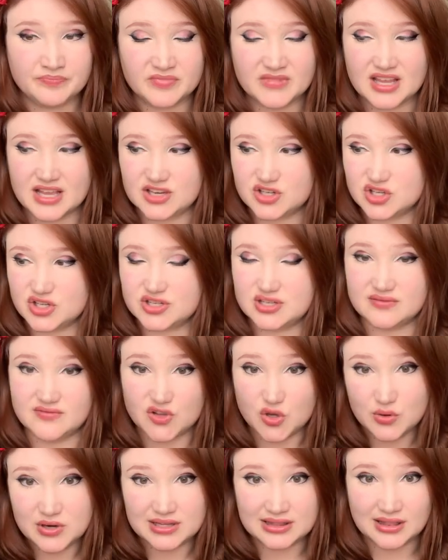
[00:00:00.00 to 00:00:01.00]
It's just if
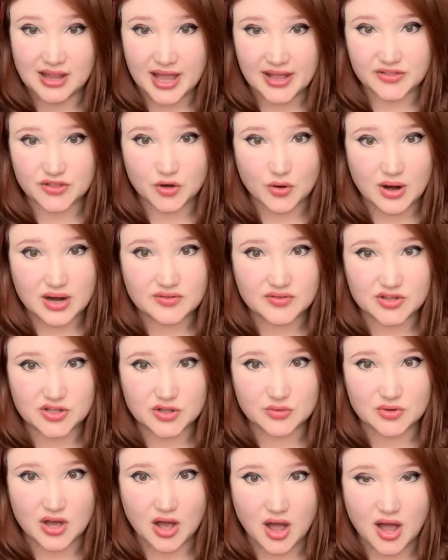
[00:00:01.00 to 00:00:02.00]
you didn't like the grade that you
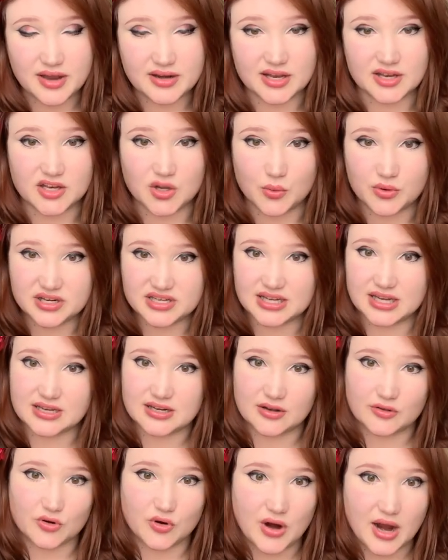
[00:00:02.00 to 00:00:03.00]
got and you want to take
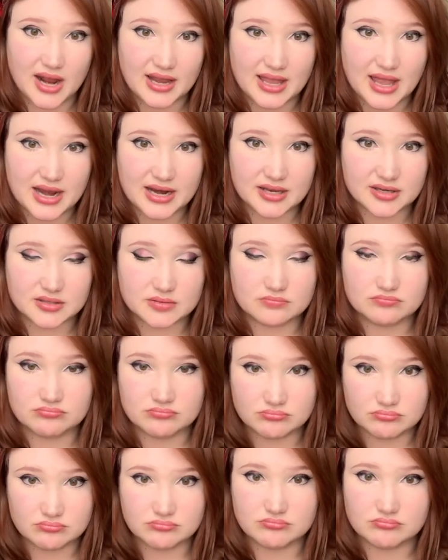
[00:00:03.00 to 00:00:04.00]
another crack at it,
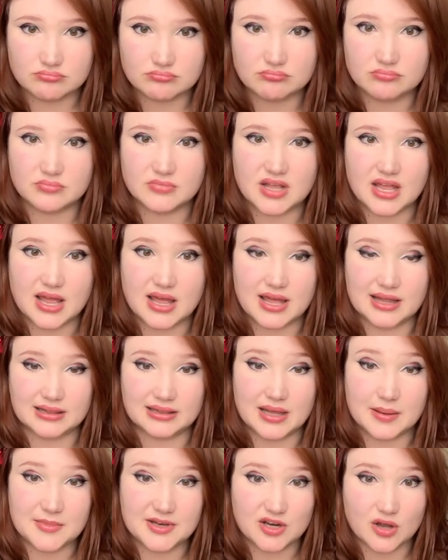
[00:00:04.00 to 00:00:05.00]
and
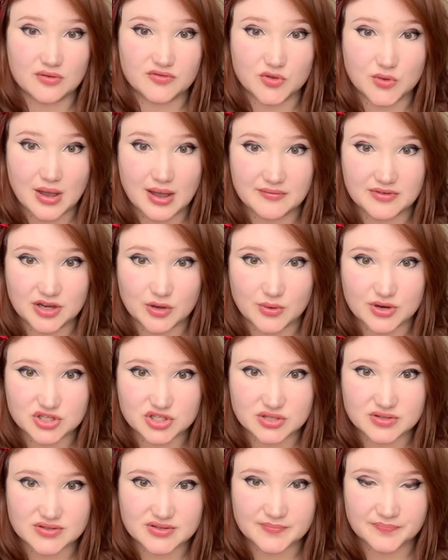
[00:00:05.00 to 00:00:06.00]
let me know if you have any
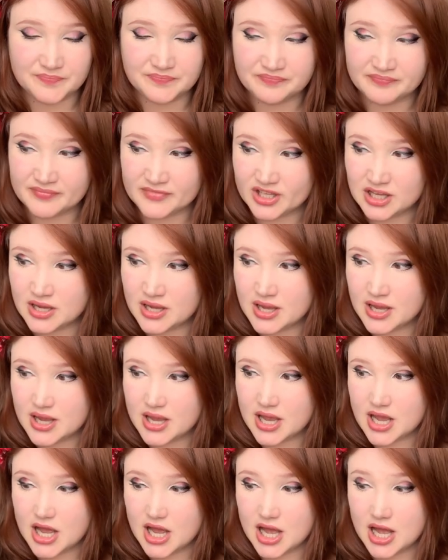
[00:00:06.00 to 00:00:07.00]
questions.
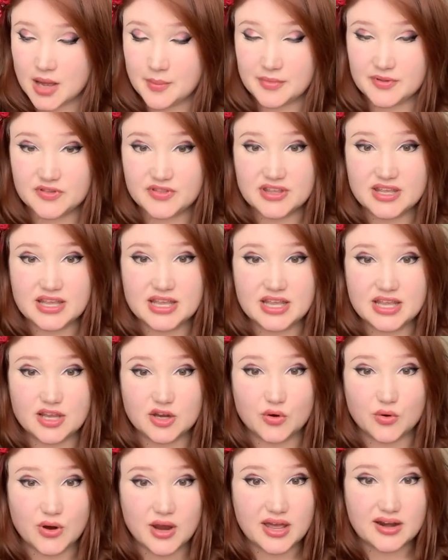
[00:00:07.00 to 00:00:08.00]
The
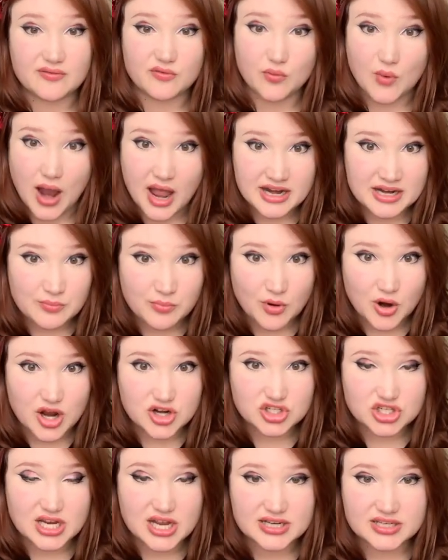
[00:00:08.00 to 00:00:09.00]
creative writing
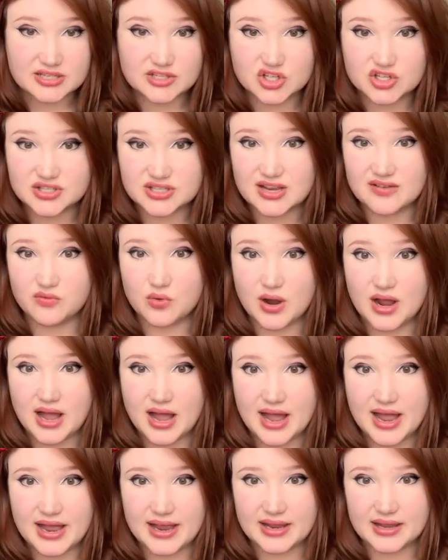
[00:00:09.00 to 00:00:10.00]
project, just
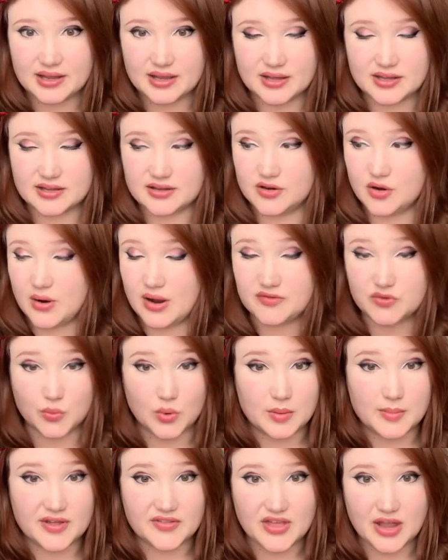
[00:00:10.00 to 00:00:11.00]
FYI, you don't have to
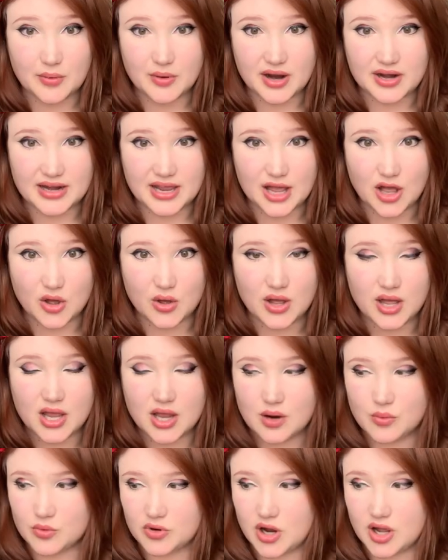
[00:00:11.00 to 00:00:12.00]
worry about that right now.
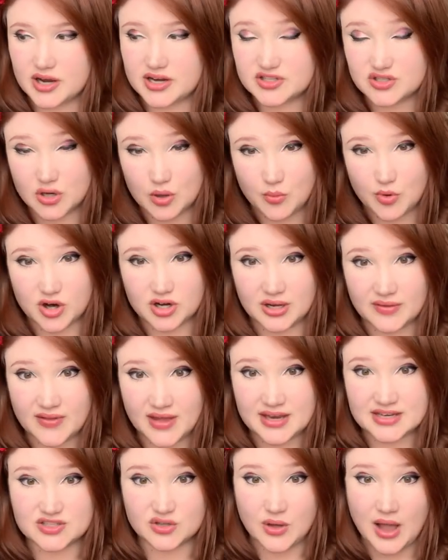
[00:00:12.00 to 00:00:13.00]
We're not going to start working on
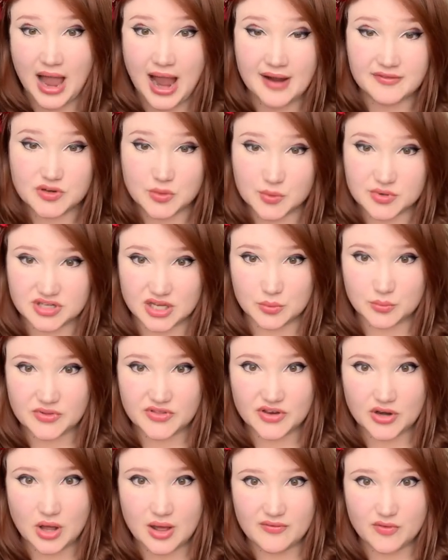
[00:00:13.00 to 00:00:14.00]
that until after we're done with
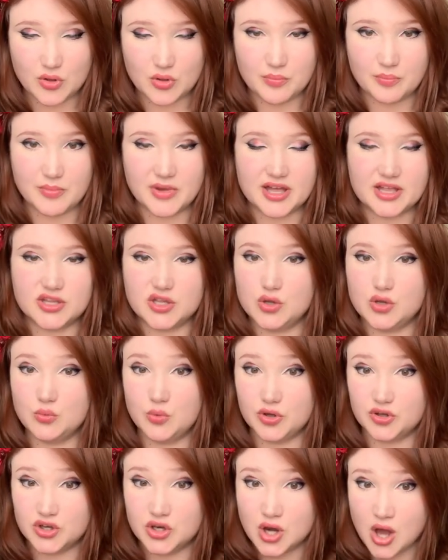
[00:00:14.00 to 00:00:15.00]
the novel, but you
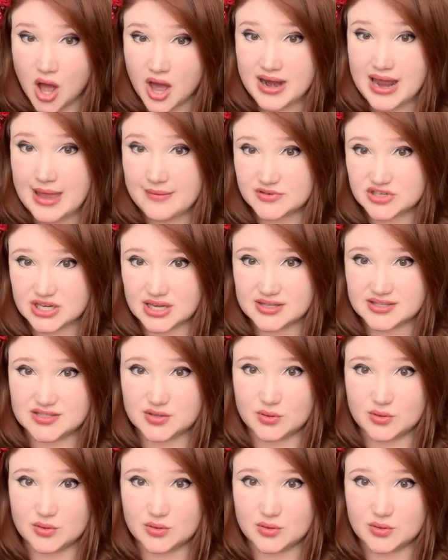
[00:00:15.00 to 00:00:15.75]
will not have a chance to